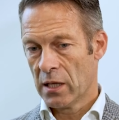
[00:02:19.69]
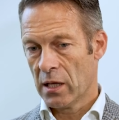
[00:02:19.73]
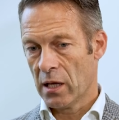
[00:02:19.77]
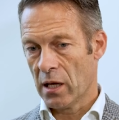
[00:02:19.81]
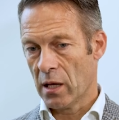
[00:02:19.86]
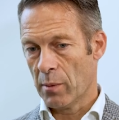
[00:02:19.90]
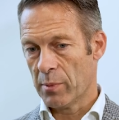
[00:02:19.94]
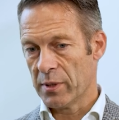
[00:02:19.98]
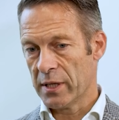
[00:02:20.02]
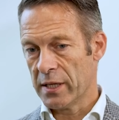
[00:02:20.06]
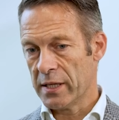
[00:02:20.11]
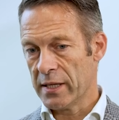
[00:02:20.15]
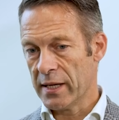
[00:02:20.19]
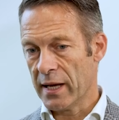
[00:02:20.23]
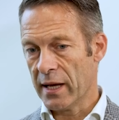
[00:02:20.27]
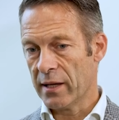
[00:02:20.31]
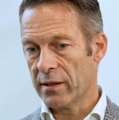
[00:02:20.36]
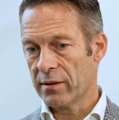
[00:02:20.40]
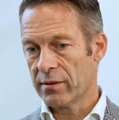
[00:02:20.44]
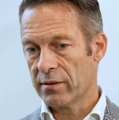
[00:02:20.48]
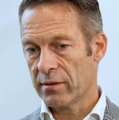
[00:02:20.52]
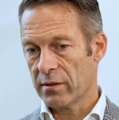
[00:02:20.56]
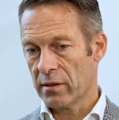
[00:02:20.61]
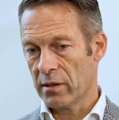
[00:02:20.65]
Uh, but in the
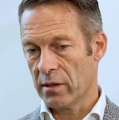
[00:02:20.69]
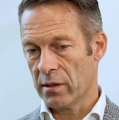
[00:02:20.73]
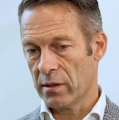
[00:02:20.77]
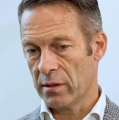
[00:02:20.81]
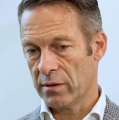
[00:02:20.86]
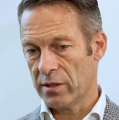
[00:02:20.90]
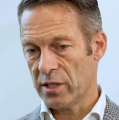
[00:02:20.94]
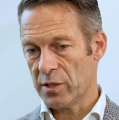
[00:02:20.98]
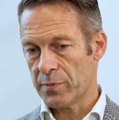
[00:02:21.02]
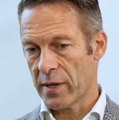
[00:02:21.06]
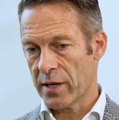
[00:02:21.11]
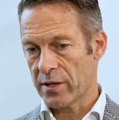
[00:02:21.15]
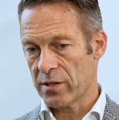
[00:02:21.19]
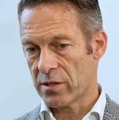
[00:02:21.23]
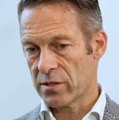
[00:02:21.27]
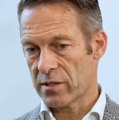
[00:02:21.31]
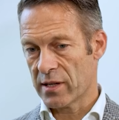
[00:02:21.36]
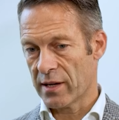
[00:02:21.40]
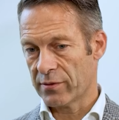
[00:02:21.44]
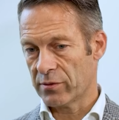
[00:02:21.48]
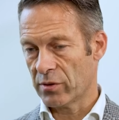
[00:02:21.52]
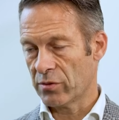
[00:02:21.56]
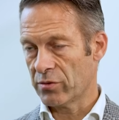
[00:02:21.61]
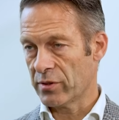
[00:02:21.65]
end, uh, these
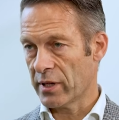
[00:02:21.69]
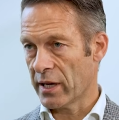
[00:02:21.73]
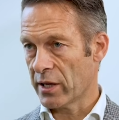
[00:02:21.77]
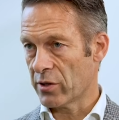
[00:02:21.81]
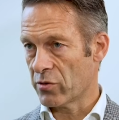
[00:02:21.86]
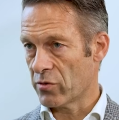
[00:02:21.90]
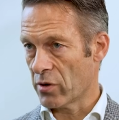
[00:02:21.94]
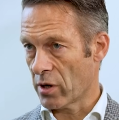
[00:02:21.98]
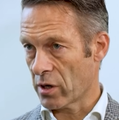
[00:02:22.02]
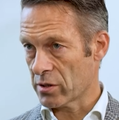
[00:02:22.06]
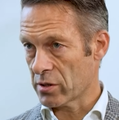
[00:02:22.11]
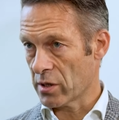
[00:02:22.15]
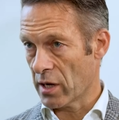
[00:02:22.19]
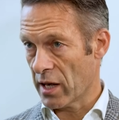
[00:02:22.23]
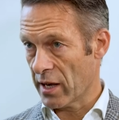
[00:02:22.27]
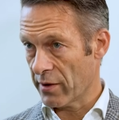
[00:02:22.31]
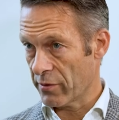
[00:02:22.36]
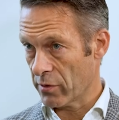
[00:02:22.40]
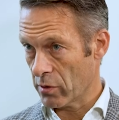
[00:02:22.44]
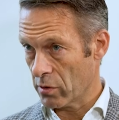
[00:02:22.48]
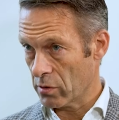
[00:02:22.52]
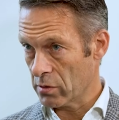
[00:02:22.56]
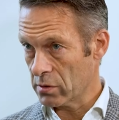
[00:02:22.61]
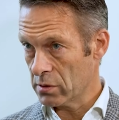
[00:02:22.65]
patients have to take drugs
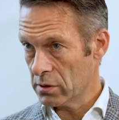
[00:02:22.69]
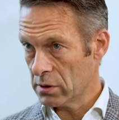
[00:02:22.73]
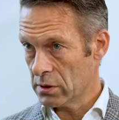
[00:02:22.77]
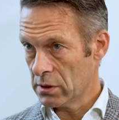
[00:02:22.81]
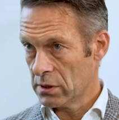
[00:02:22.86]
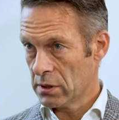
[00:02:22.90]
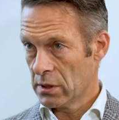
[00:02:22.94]
lifelong.